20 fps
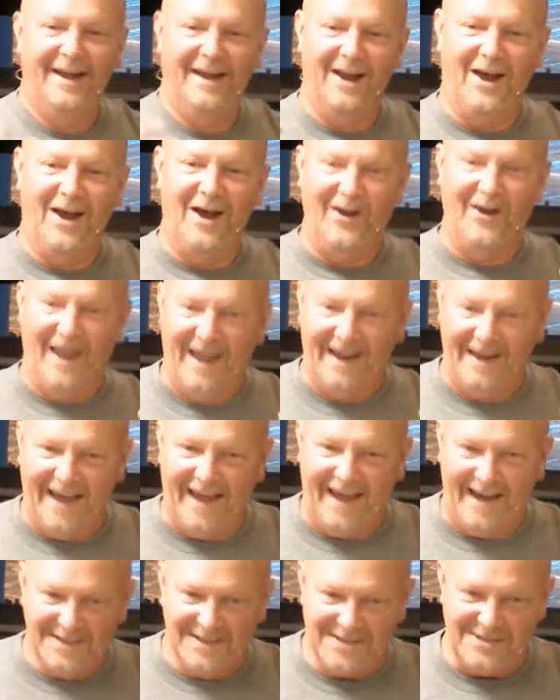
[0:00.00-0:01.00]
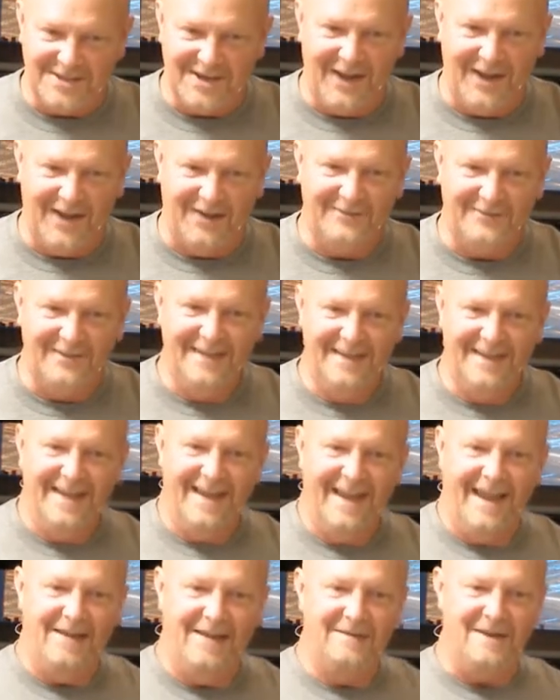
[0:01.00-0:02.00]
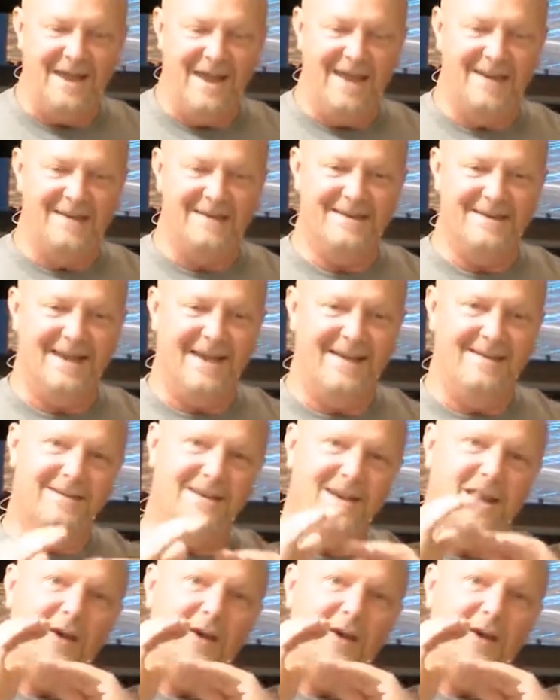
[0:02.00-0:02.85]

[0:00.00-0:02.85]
and all that kind of stuff. And, and, and